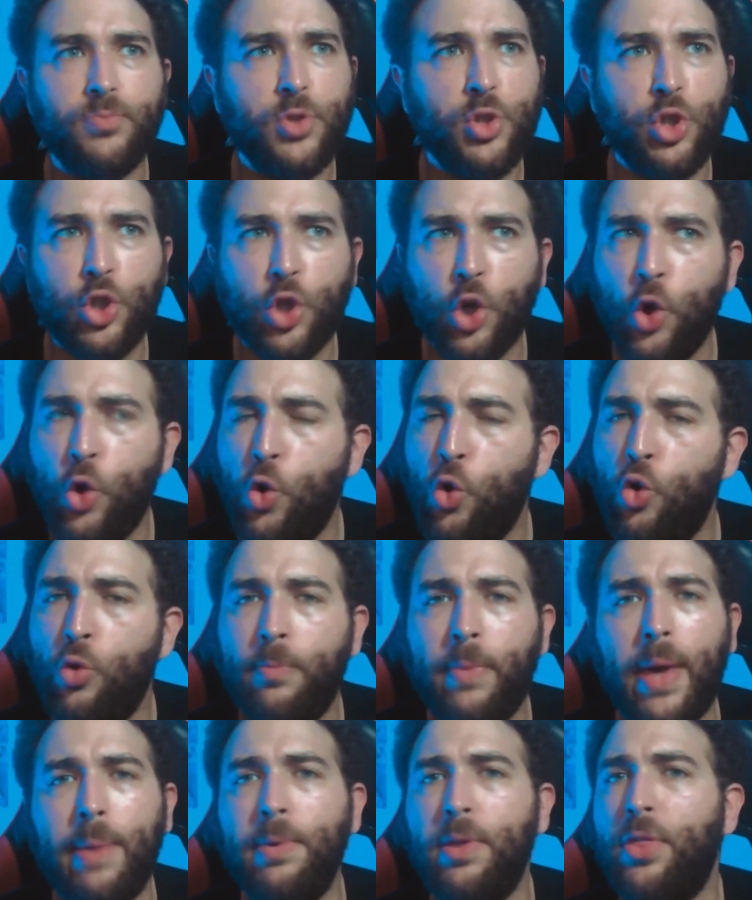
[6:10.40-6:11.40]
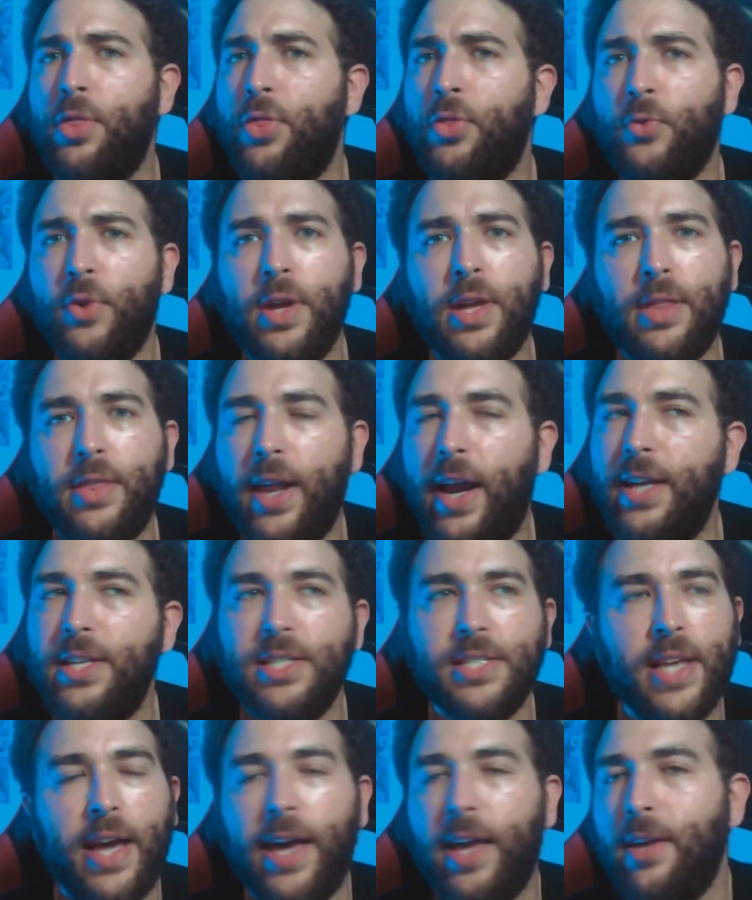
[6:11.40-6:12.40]
2, maybe 3 that
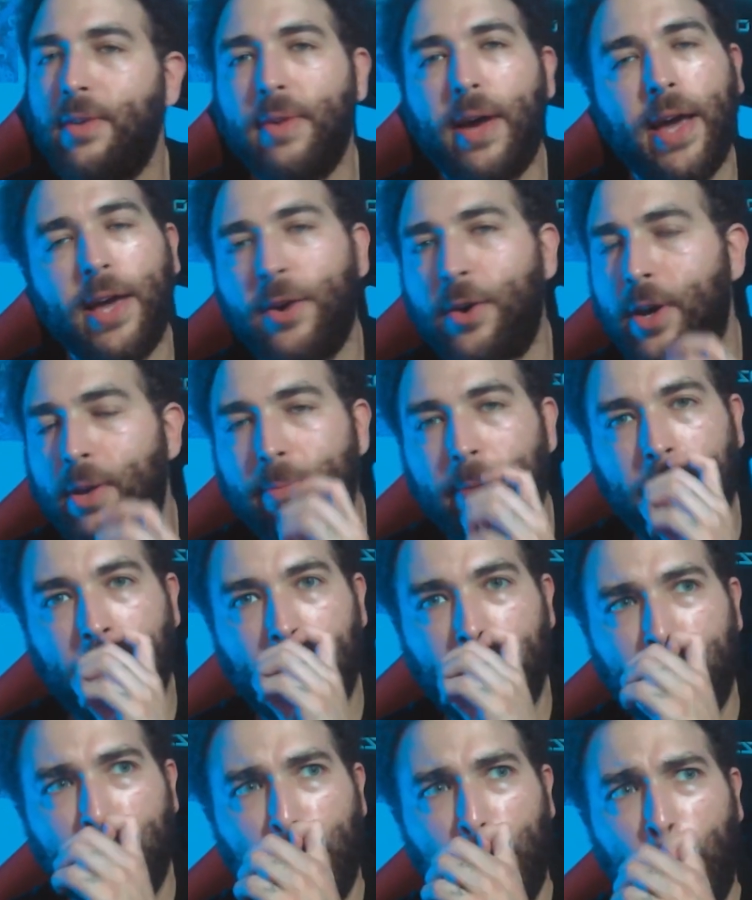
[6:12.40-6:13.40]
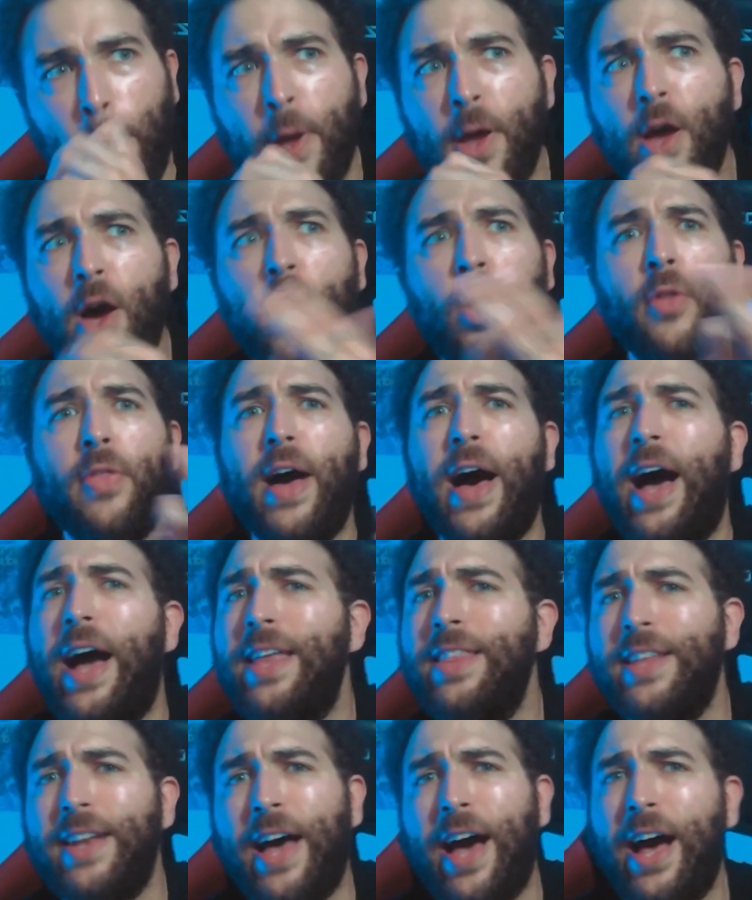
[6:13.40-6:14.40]
I couldn't make it through. Oh, the
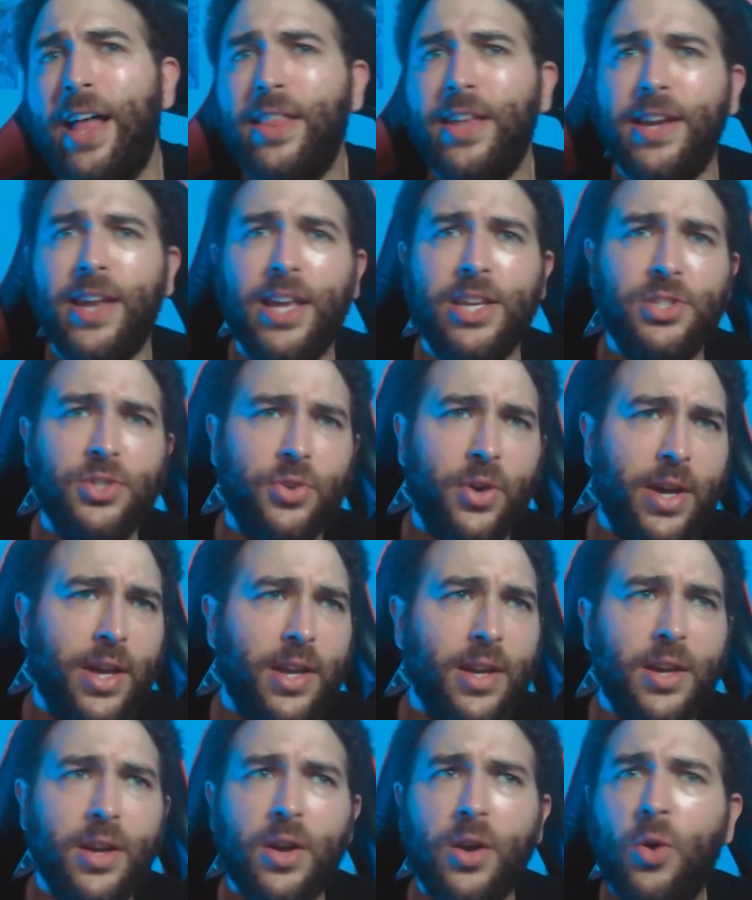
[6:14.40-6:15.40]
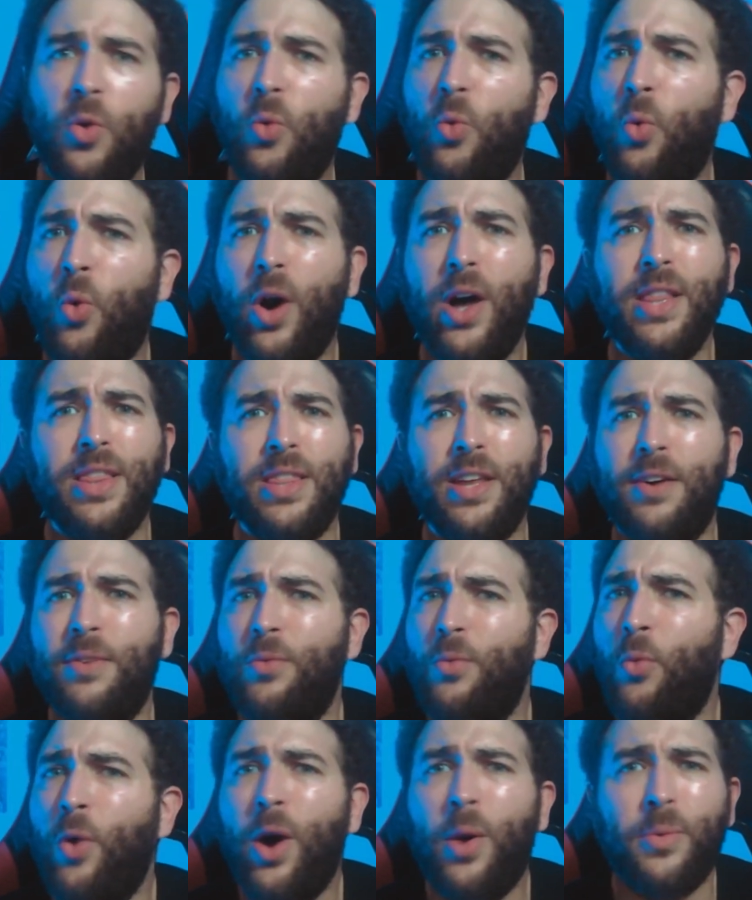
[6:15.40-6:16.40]
Island Holiday joint. What
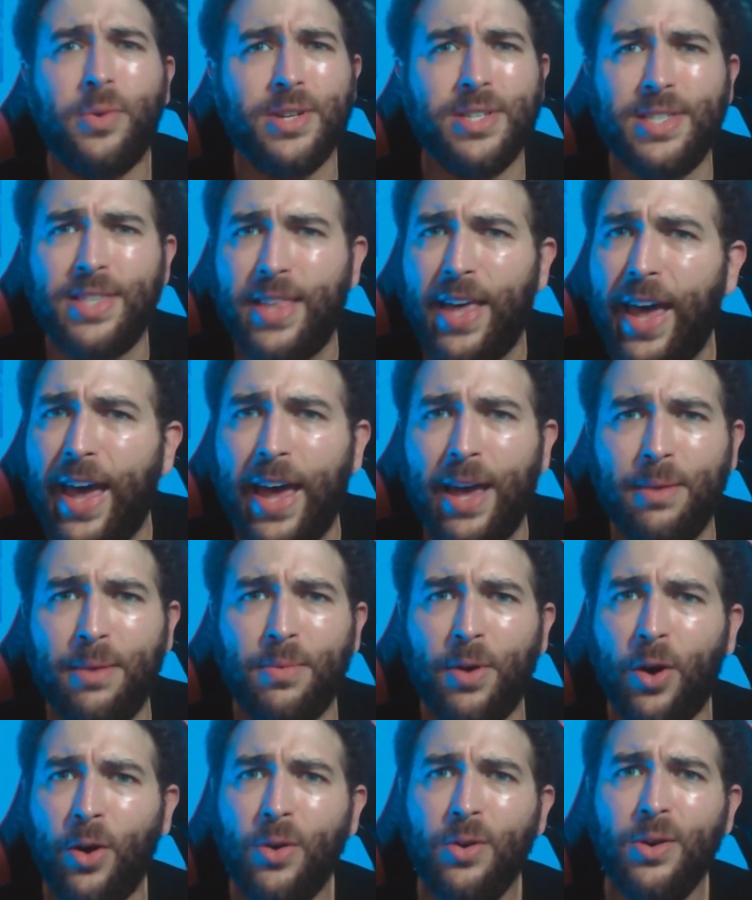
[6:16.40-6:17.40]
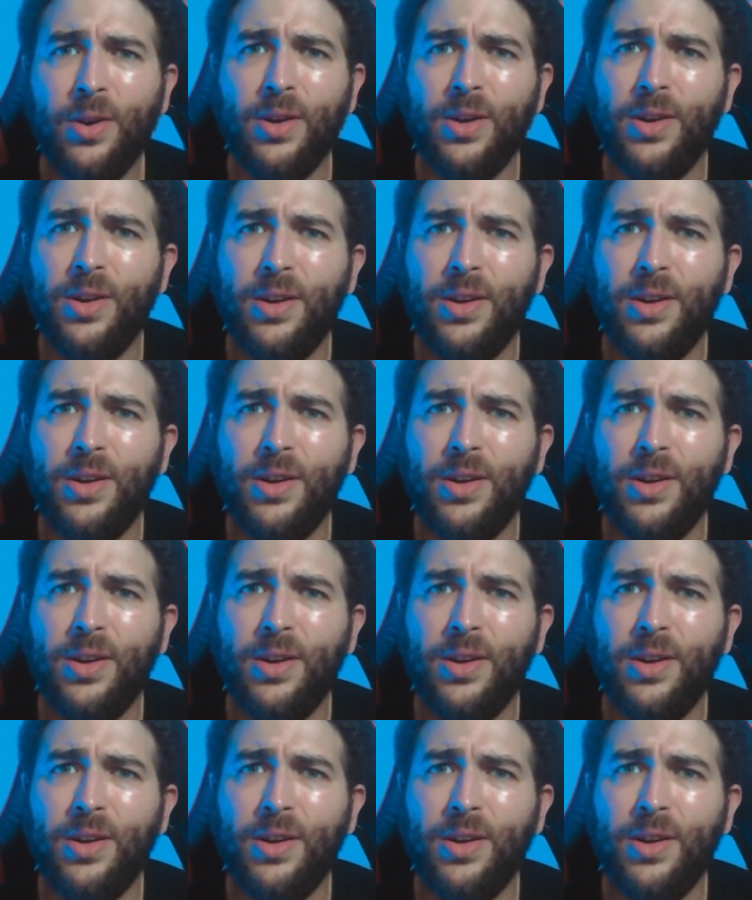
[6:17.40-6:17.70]
was that, bro?